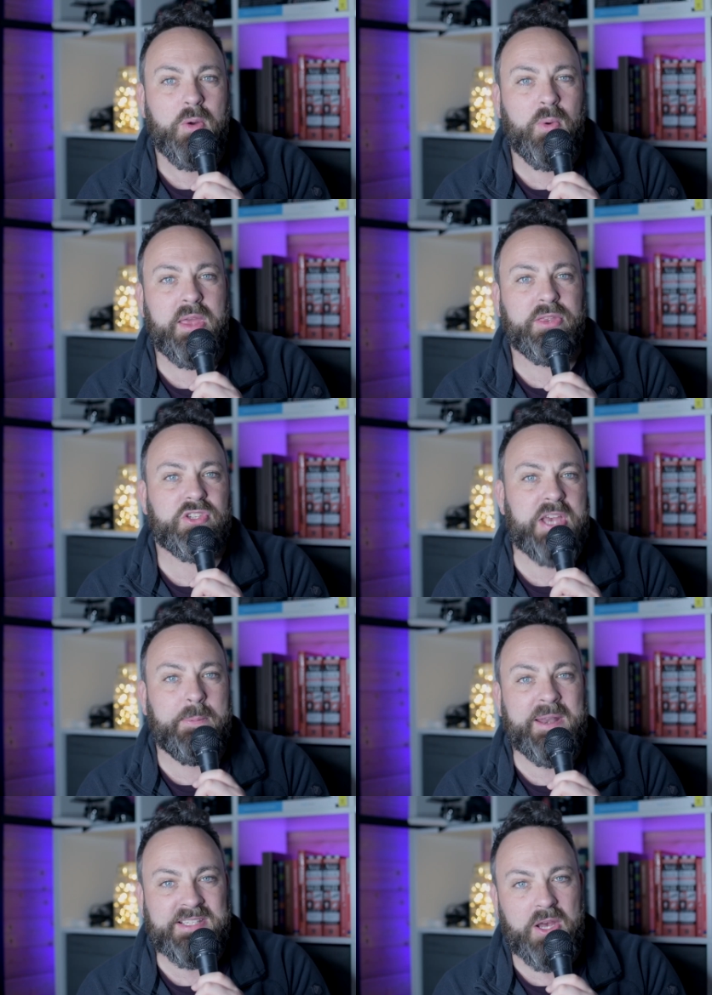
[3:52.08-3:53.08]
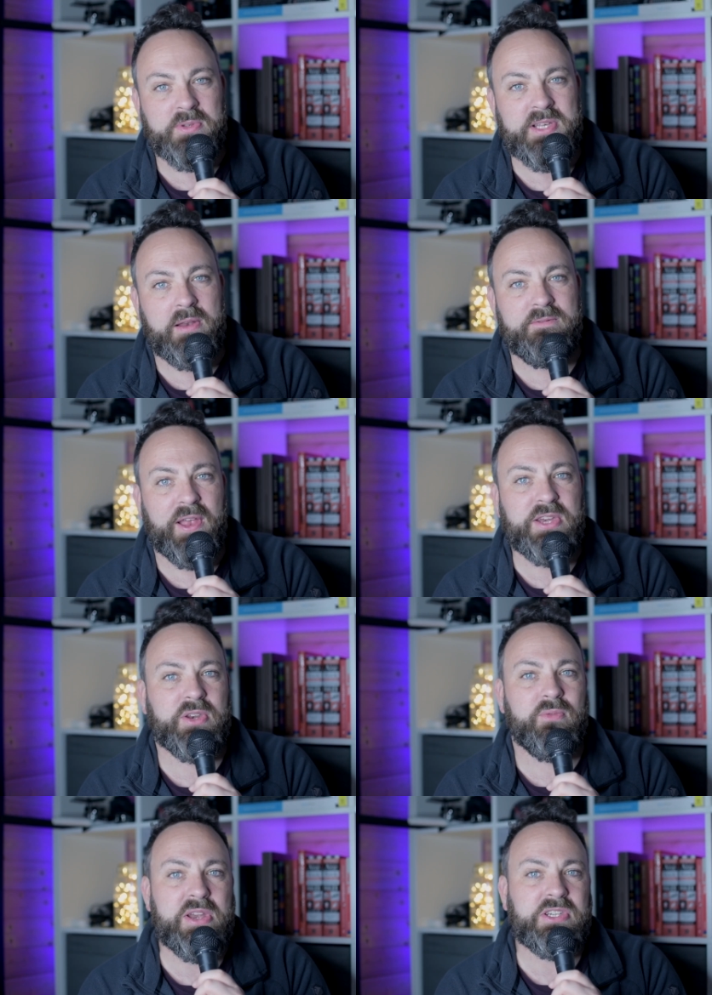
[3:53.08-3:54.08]
with Japanese wholesale
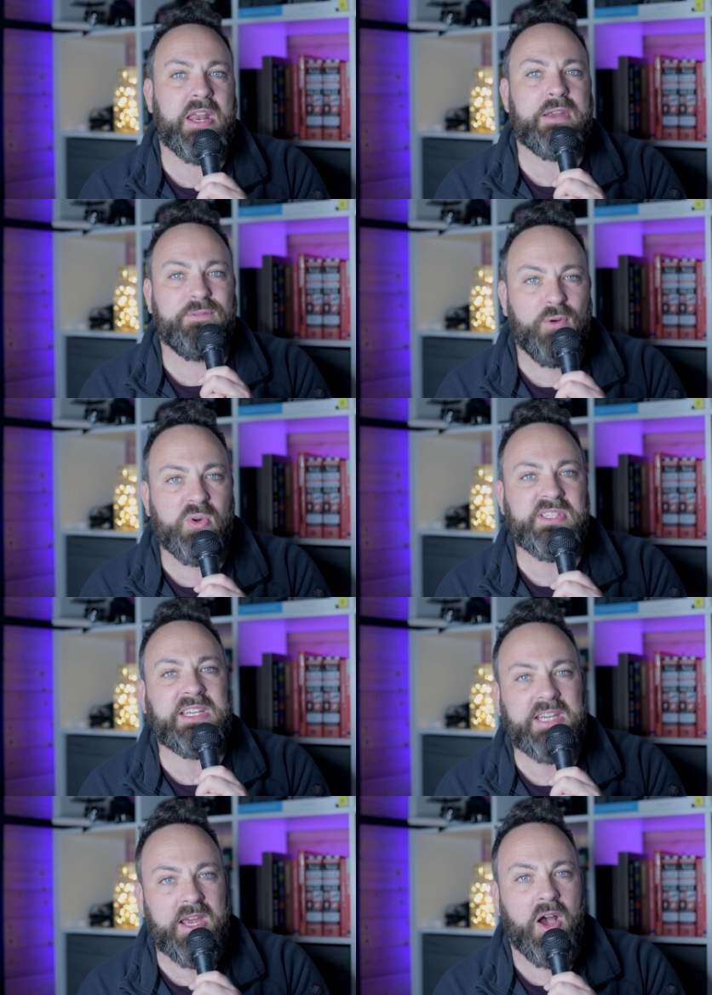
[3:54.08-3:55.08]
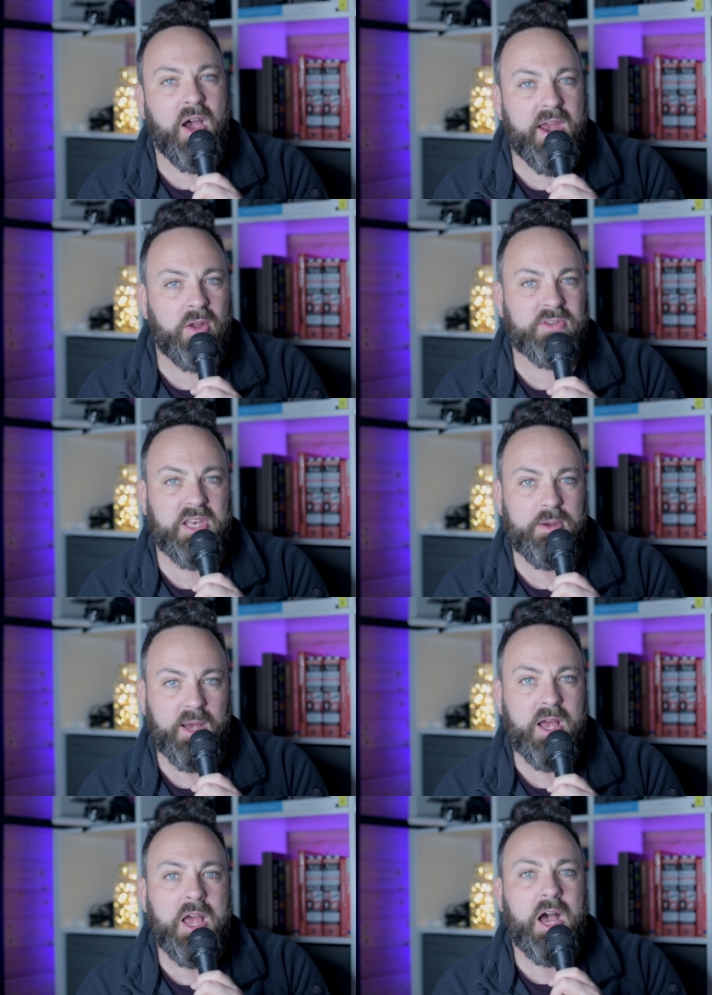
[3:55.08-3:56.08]
inflation reaching a 40-year high in
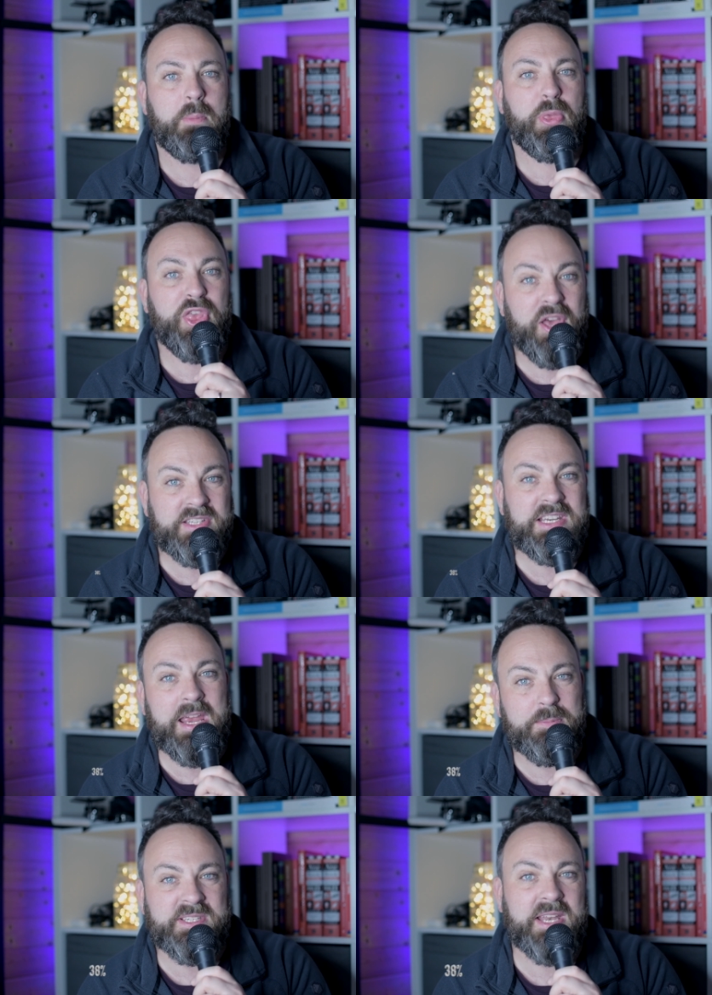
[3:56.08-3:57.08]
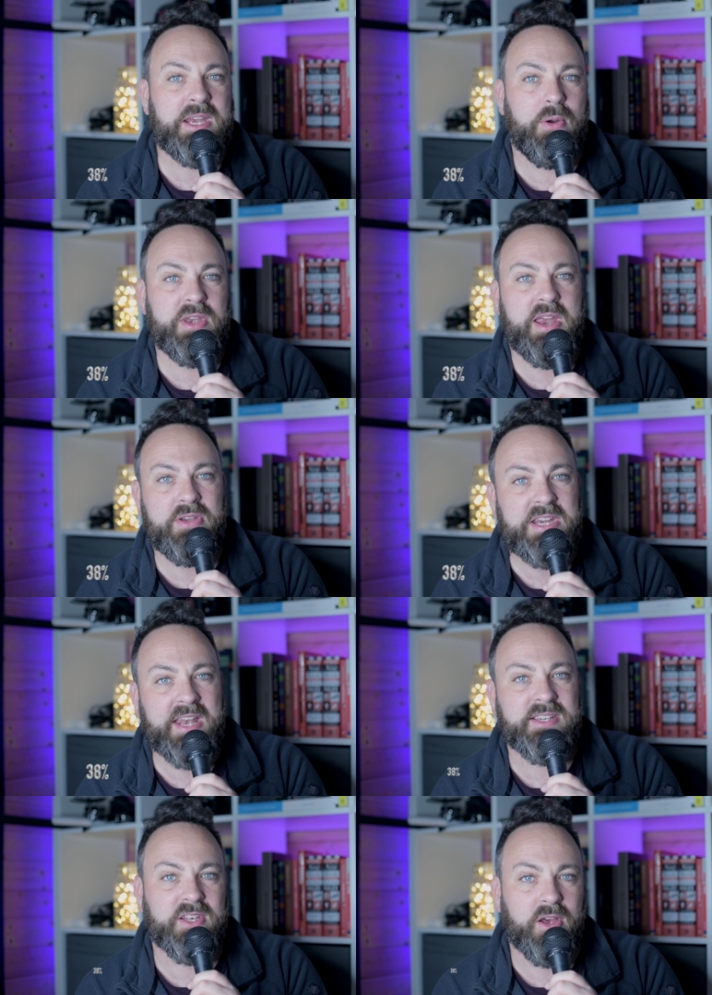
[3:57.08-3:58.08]
October, up 38% year on year in
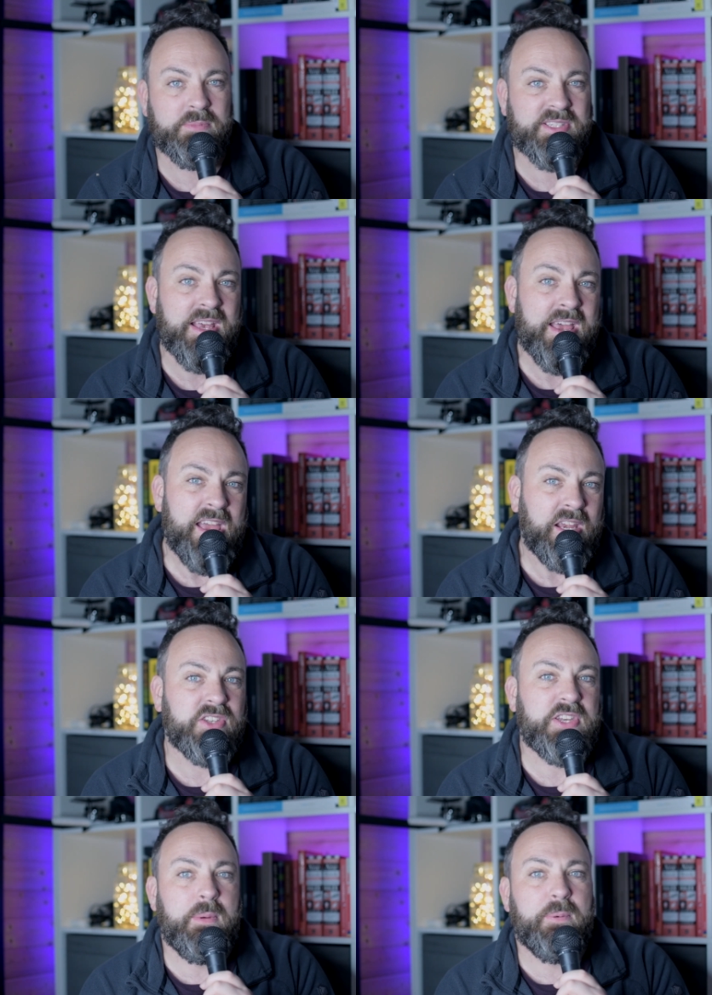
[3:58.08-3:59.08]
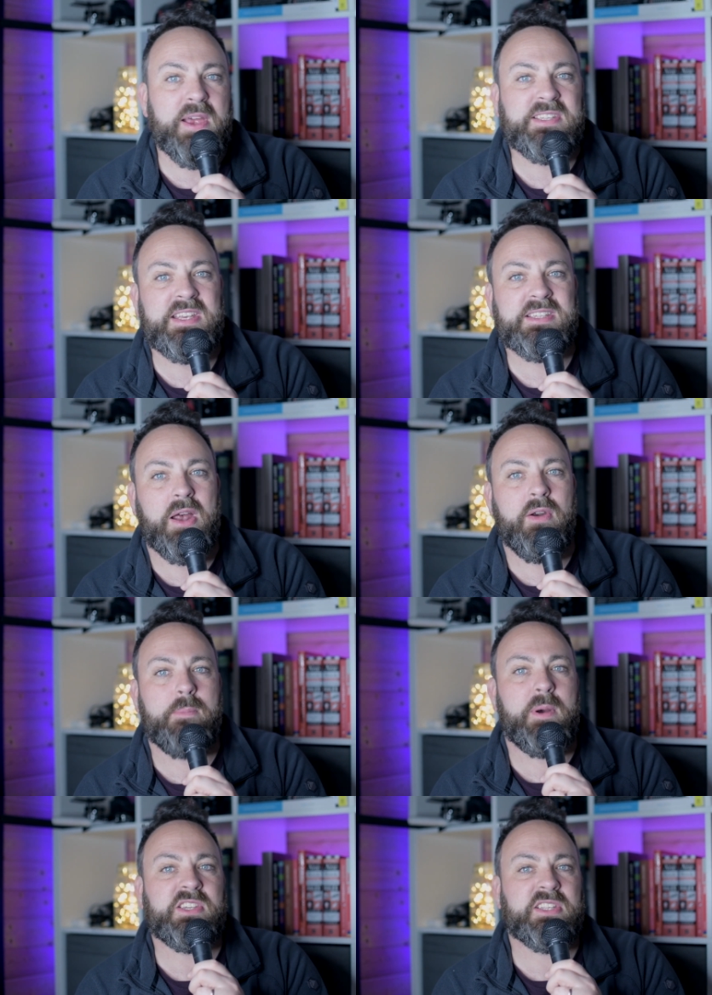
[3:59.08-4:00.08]
yen terms. Consumer prices are
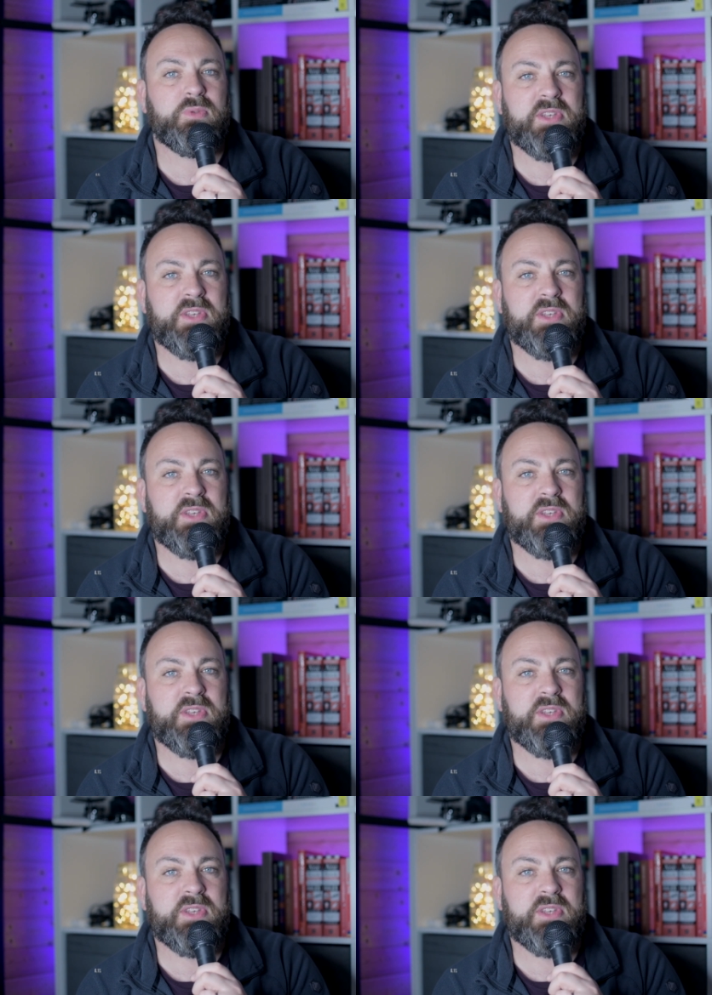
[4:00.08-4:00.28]
up by just